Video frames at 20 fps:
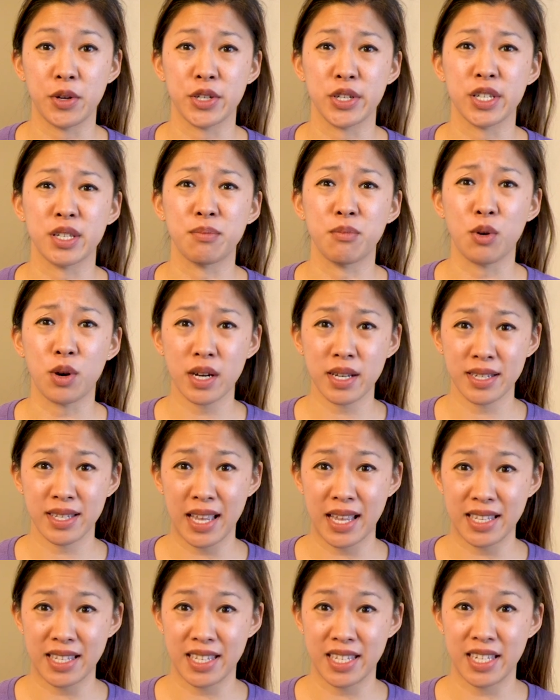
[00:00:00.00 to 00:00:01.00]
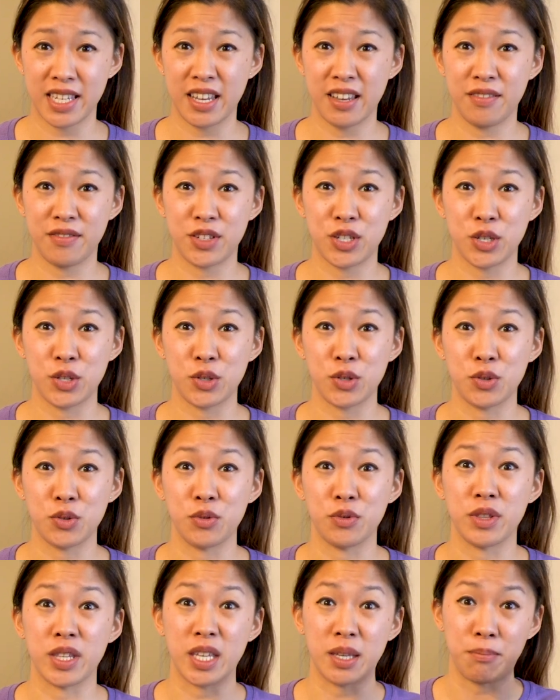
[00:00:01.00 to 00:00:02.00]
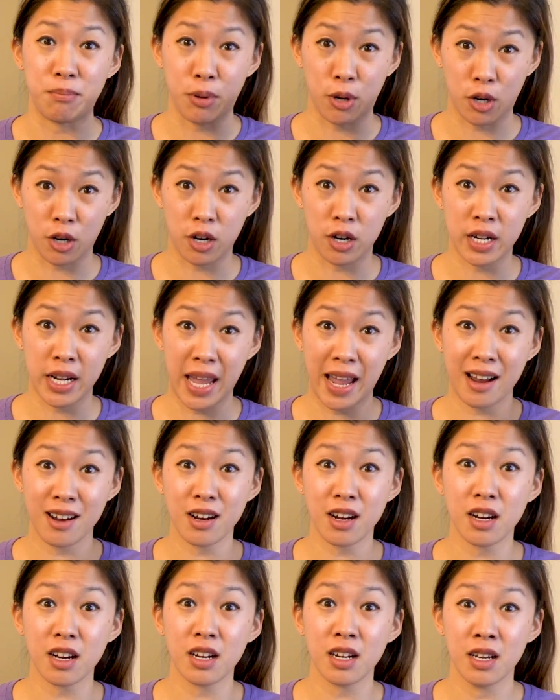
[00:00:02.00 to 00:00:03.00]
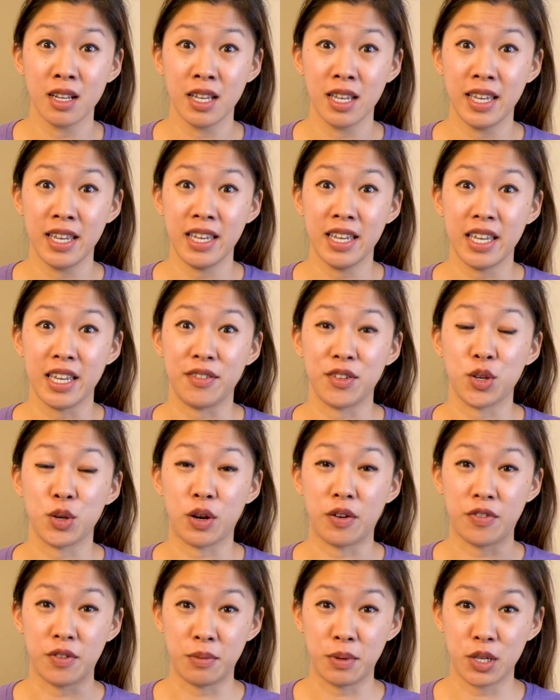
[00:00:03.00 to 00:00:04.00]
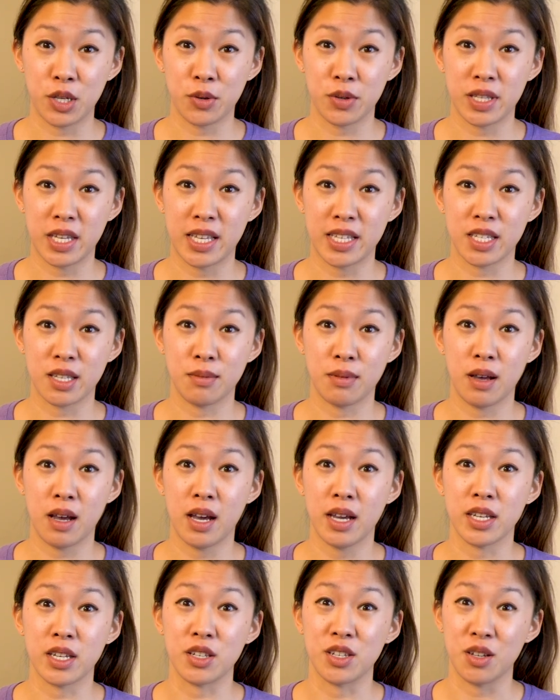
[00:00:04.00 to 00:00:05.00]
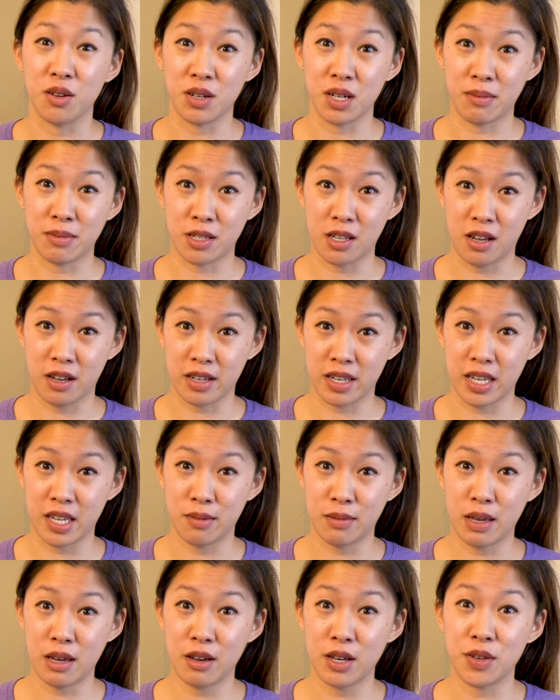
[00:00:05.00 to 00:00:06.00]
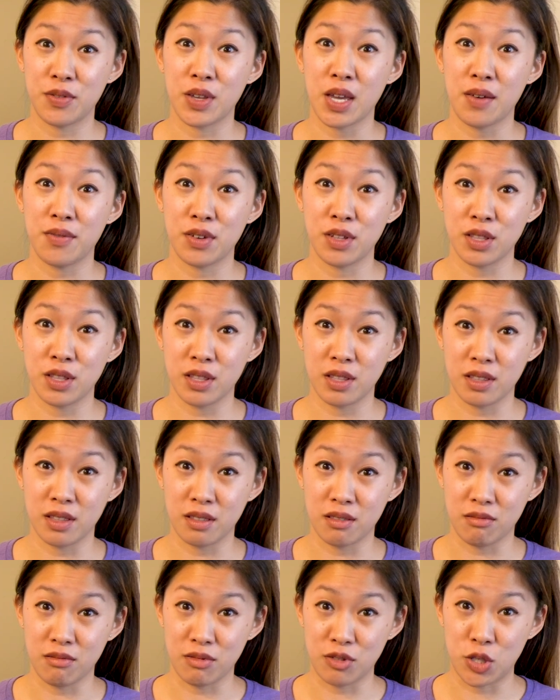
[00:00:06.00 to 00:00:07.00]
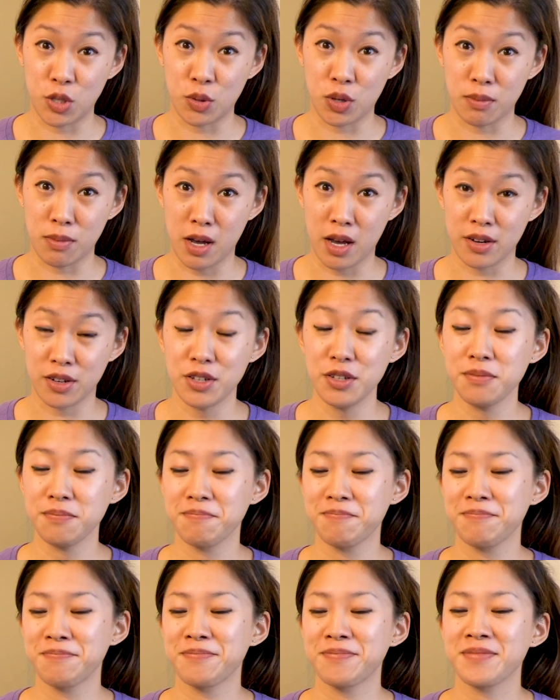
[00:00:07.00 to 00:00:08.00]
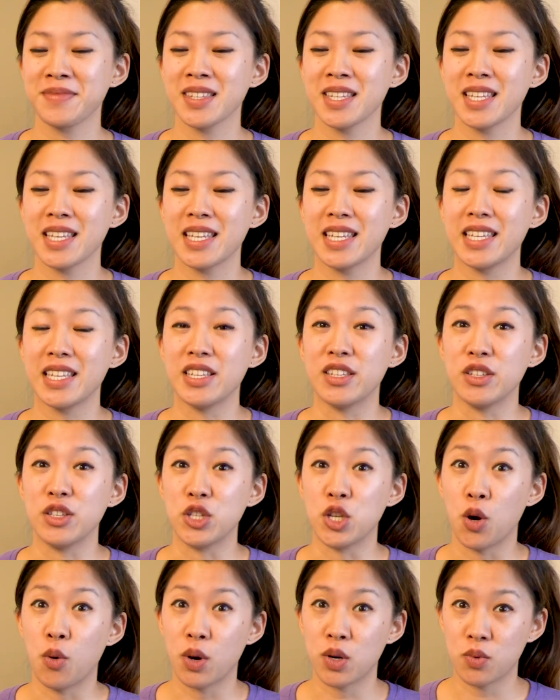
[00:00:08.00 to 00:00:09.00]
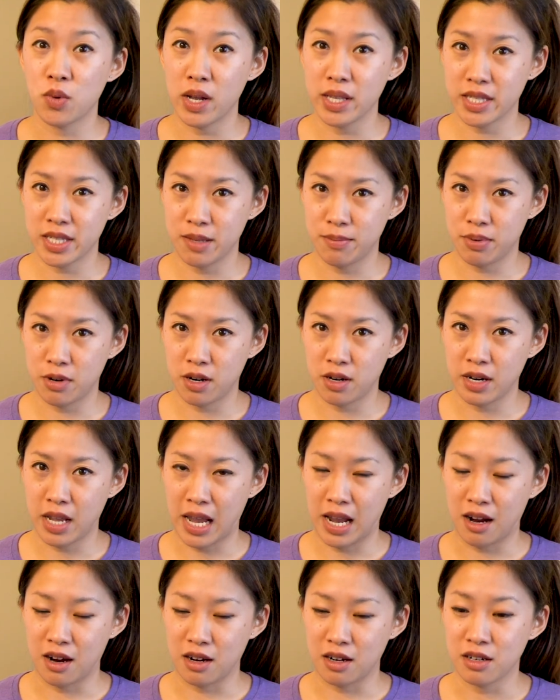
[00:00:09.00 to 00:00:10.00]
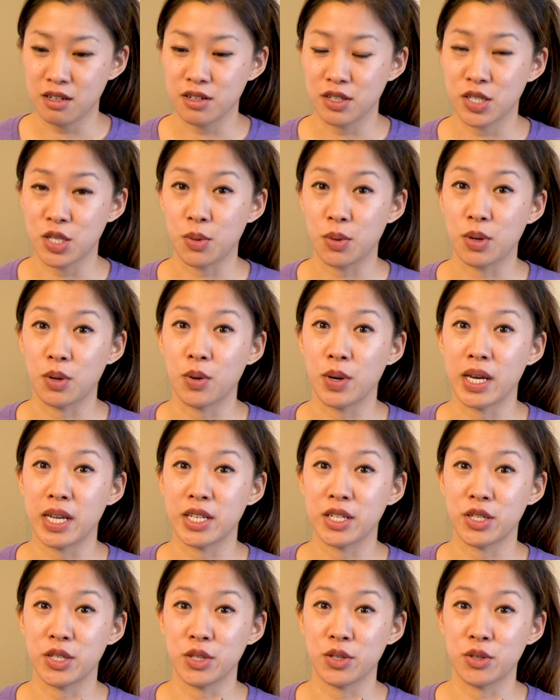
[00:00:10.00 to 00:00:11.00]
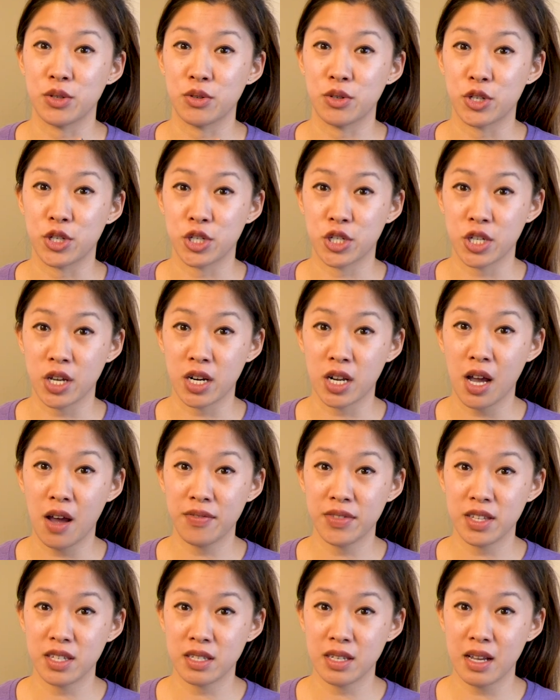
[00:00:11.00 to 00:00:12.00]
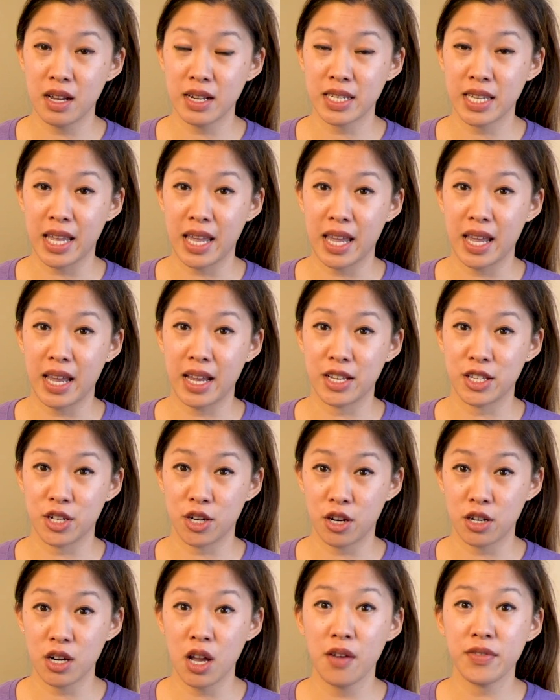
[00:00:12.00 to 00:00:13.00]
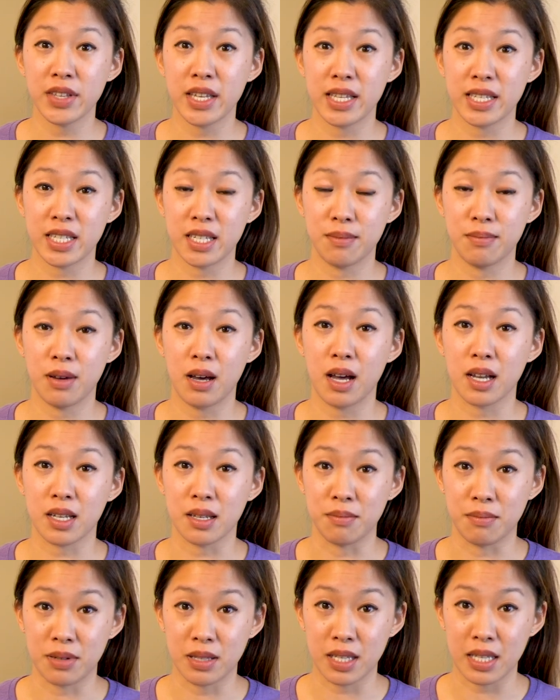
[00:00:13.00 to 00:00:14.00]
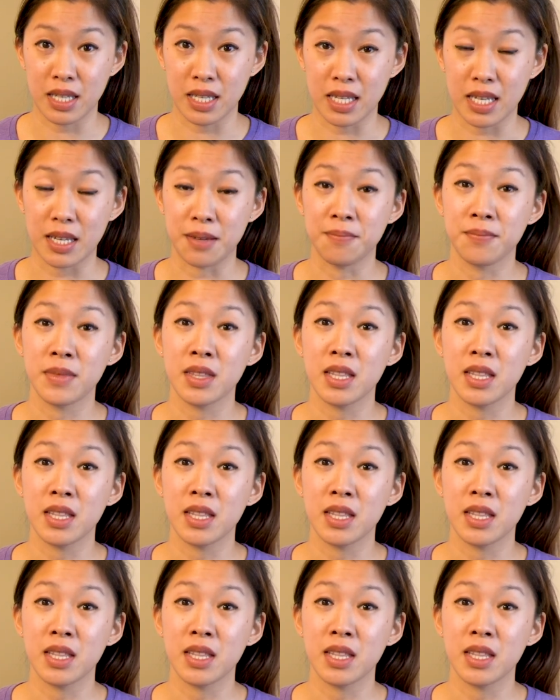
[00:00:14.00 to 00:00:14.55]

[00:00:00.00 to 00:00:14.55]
which is more sensitive to the burn error, if you are familiar with the Instant Pot, you know what I'm talking about. If you have a newer model, no one wants the burn error. So we're going to shut off the saute, turn off the Instant Pot completely,